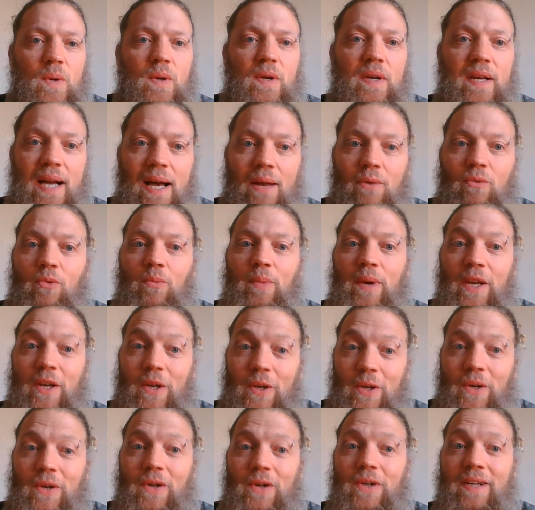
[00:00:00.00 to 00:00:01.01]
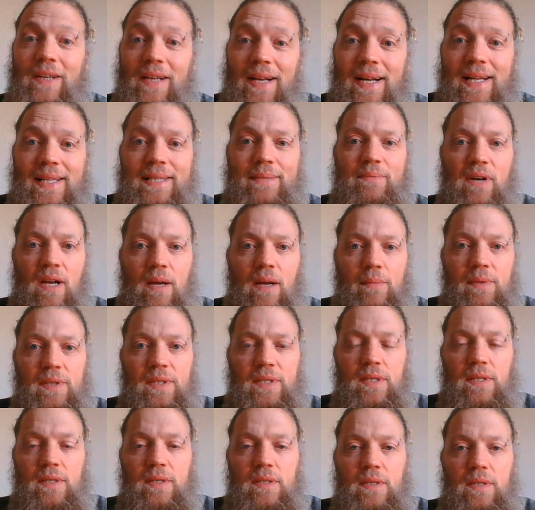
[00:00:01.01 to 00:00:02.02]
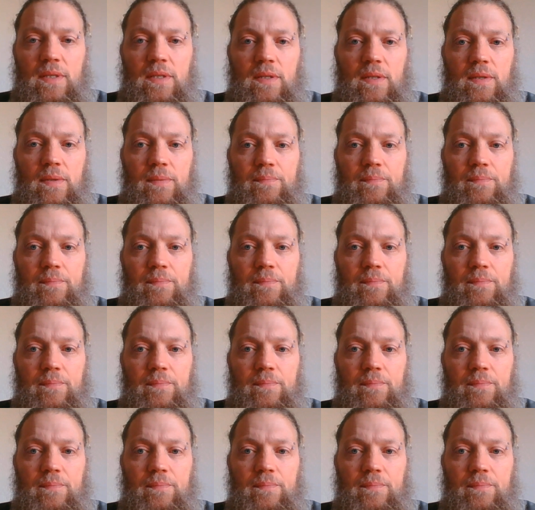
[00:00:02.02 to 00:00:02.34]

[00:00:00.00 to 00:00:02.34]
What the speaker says: God will make good on God's promises.